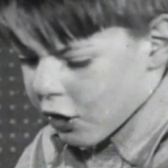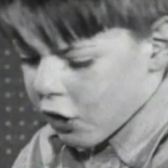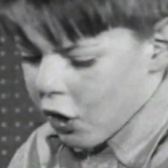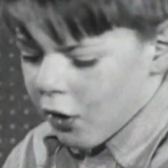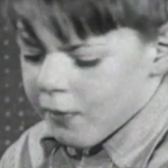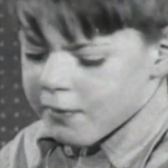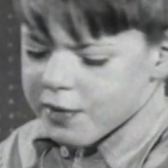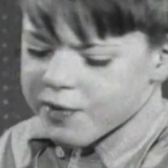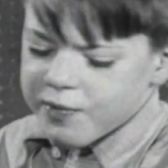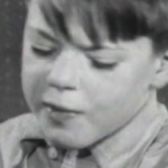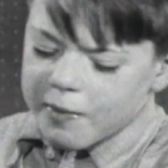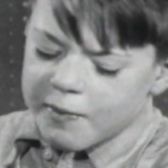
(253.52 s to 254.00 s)
it
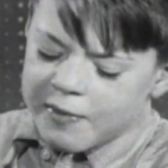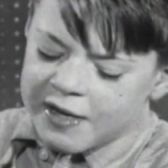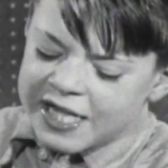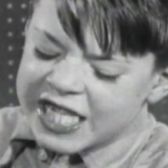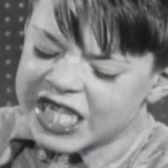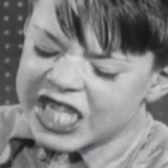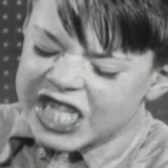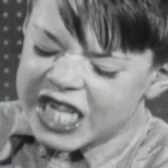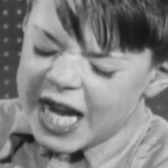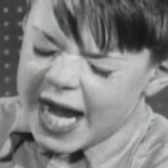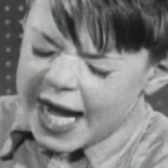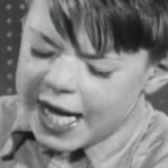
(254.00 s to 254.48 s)
comes from
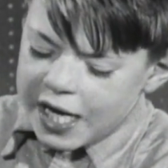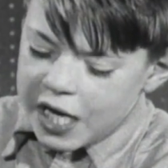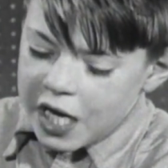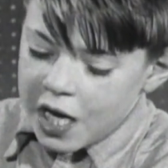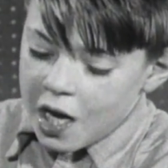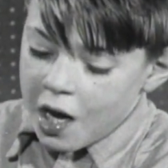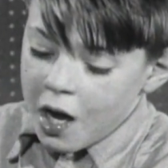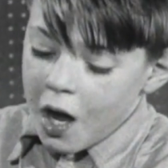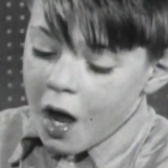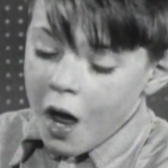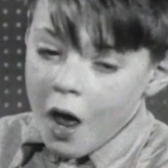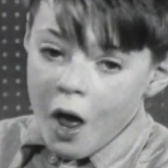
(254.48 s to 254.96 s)
inside
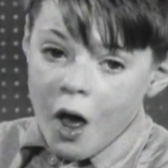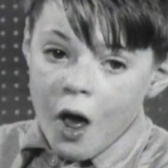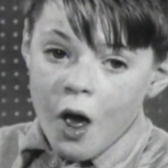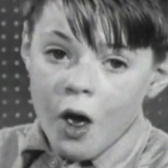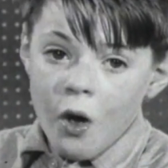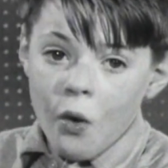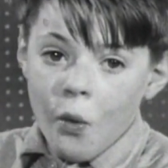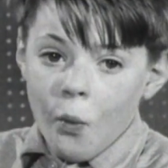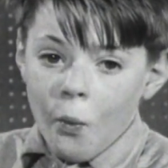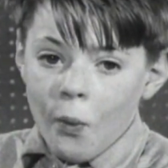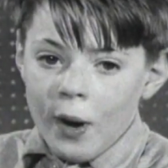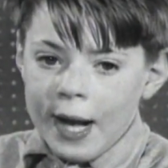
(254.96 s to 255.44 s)
you.
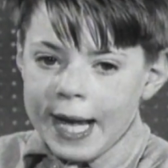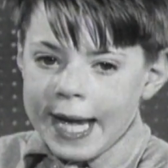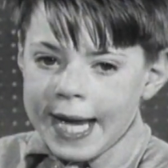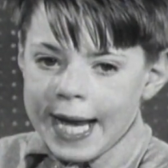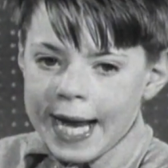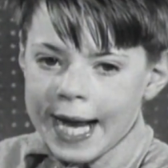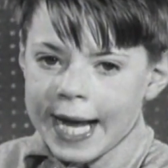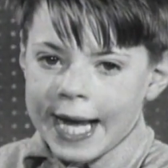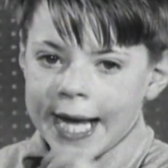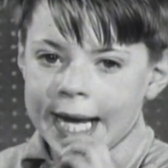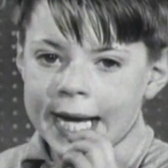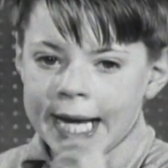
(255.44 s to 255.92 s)
When
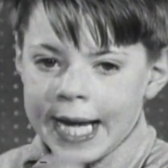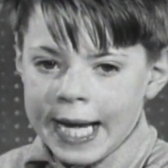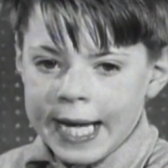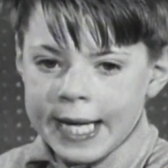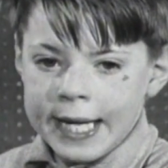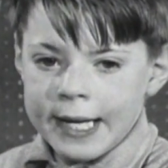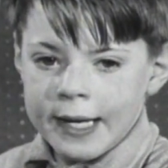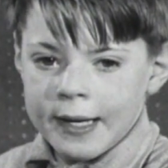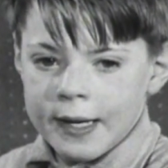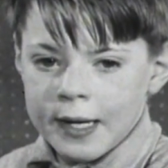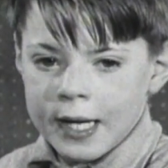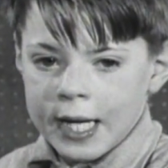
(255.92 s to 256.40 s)
you get
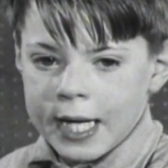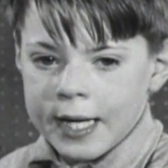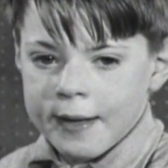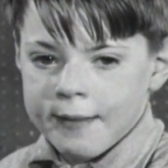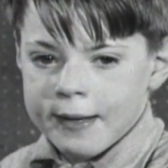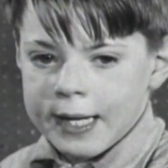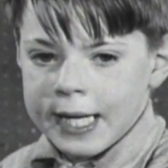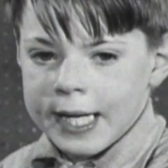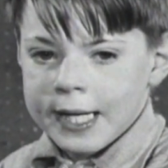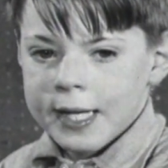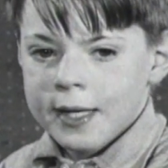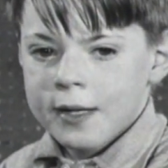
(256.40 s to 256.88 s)
in,
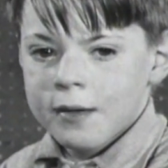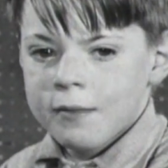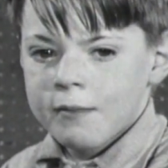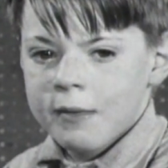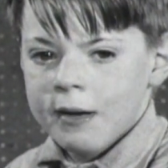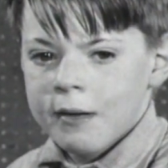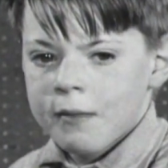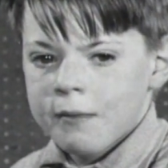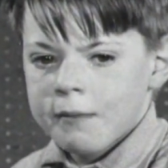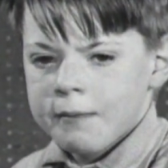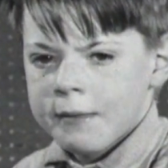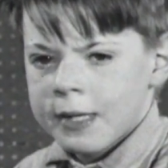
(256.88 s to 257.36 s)
when you get them
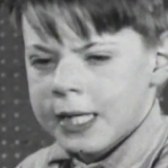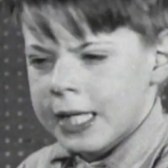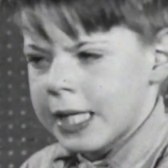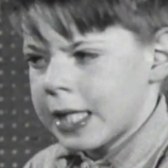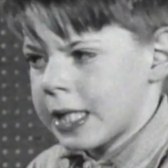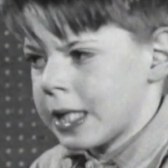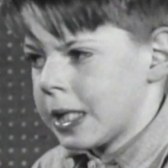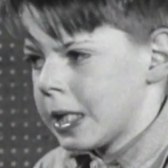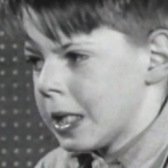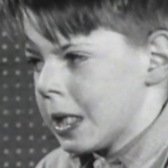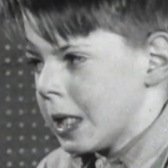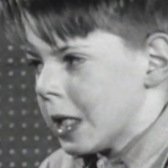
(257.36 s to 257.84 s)
in a
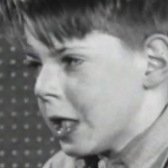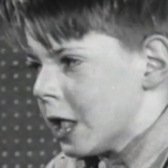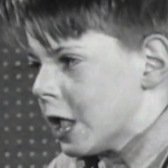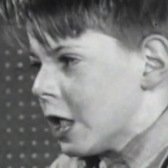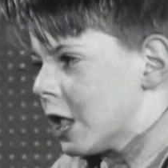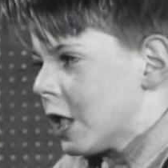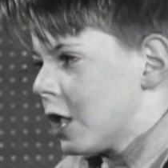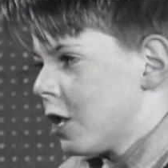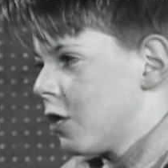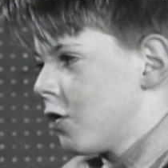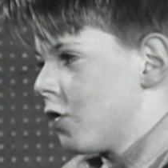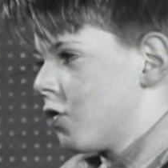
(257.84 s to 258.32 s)
minute,
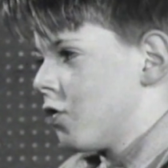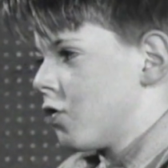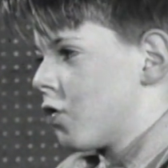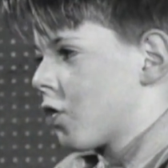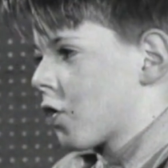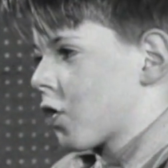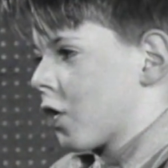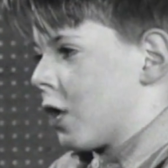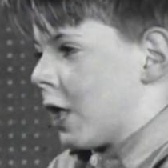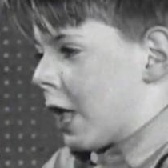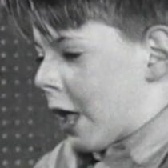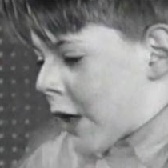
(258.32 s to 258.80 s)

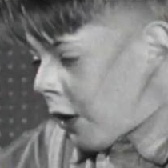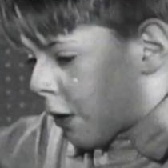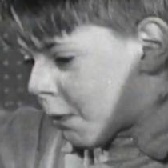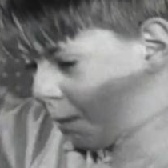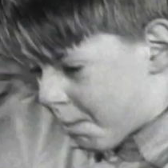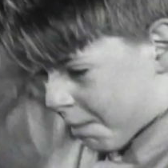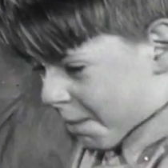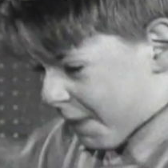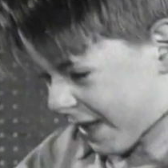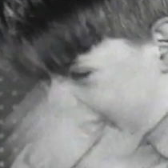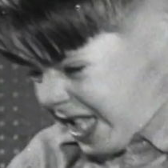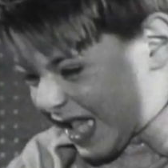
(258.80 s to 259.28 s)
you're
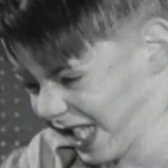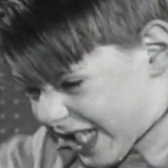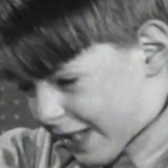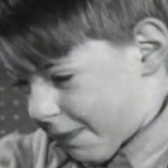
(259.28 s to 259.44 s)
gonna go.